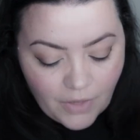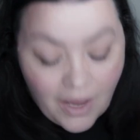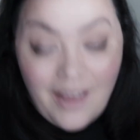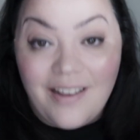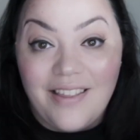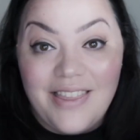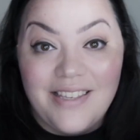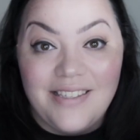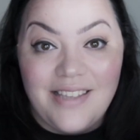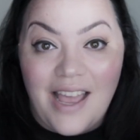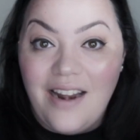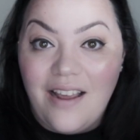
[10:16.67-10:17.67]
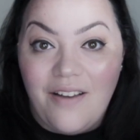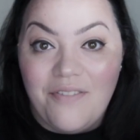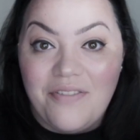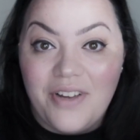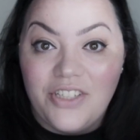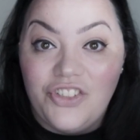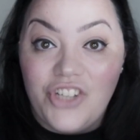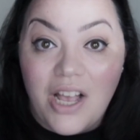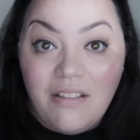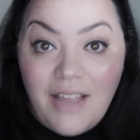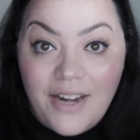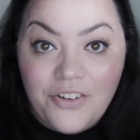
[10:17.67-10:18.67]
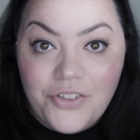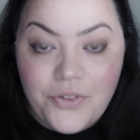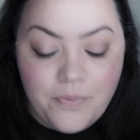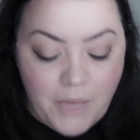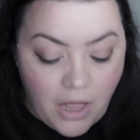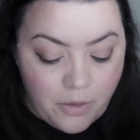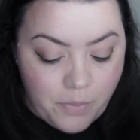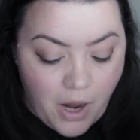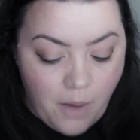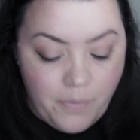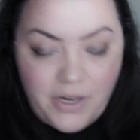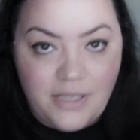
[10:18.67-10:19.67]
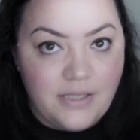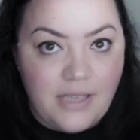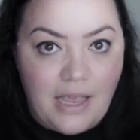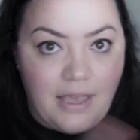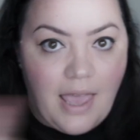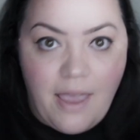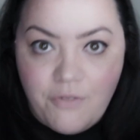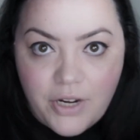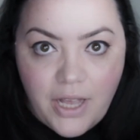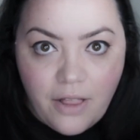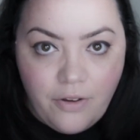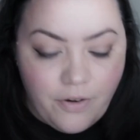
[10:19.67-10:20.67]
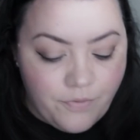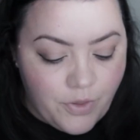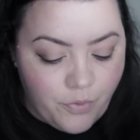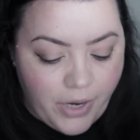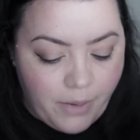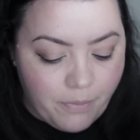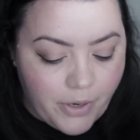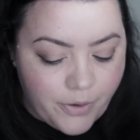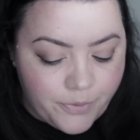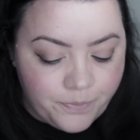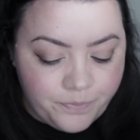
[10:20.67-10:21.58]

I got this set of gel liners from ColourPop, and it's like every color of the rainbow.